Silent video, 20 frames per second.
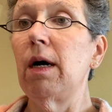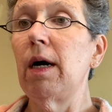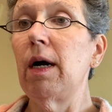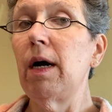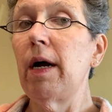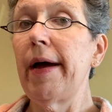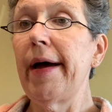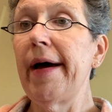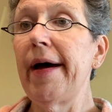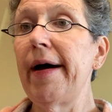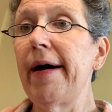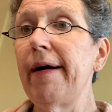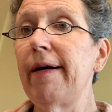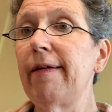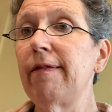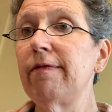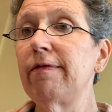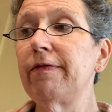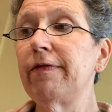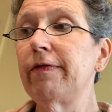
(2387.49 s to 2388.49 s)

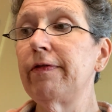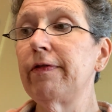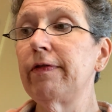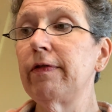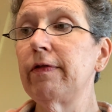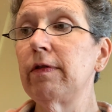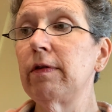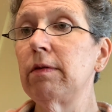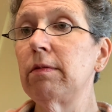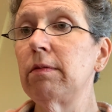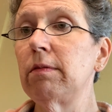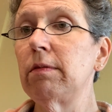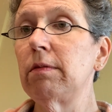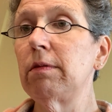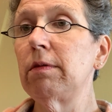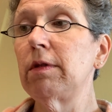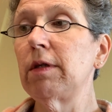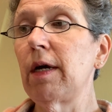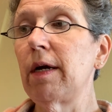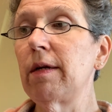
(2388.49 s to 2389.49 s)
have
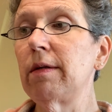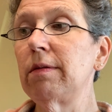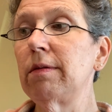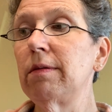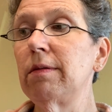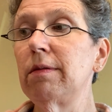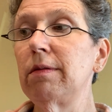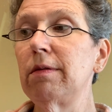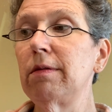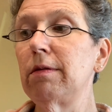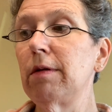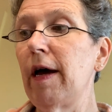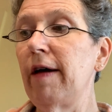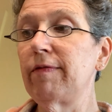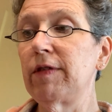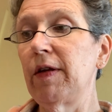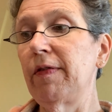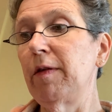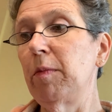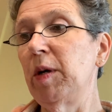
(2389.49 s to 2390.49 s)
have
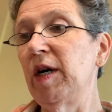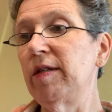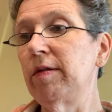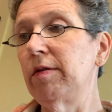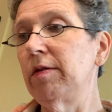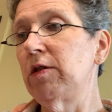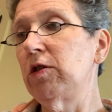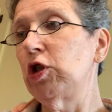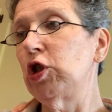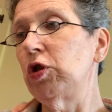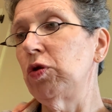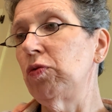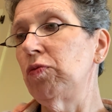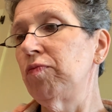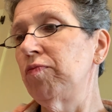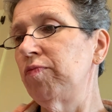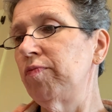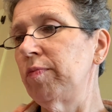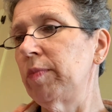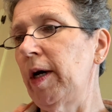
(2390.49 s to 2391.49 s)
done the buttons too.
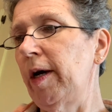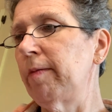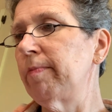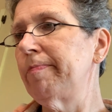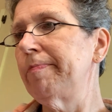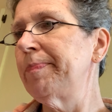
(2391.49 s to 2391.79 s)
But.